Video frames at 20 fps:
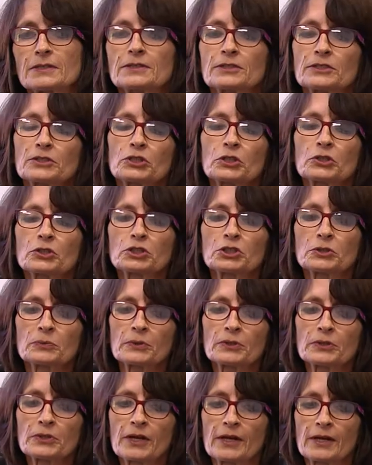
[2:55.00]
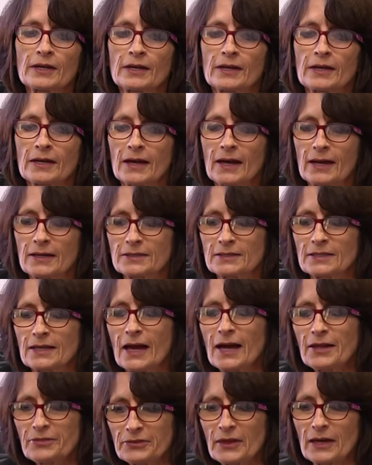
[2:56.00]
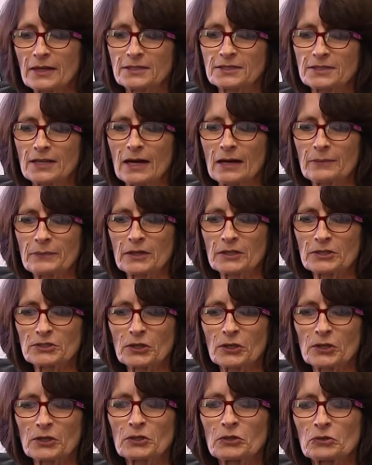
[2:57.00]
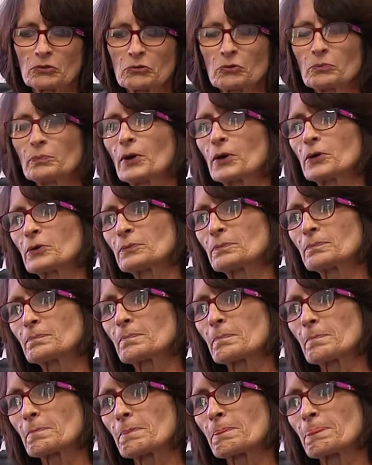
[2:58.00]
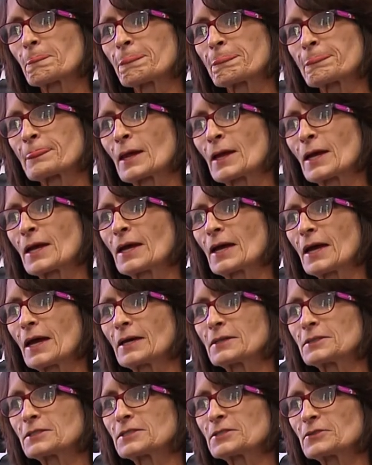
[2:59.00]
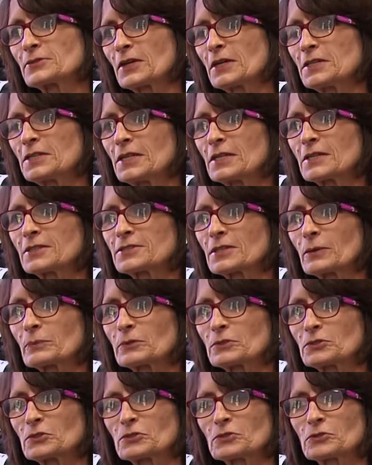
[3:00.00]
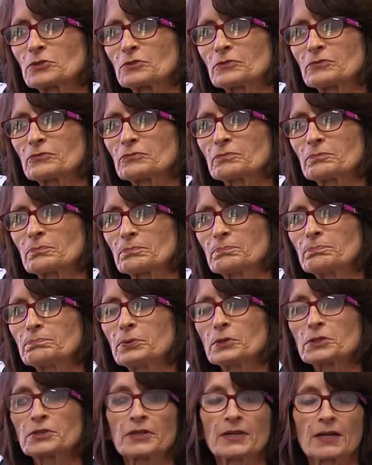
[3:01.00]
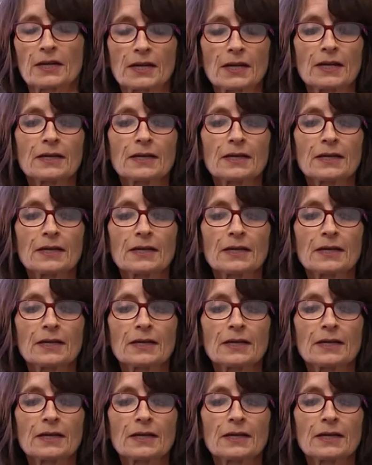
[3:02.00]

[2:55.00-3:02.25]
in the social work. And at that time, they started a group home, and they needed someone to sort of put their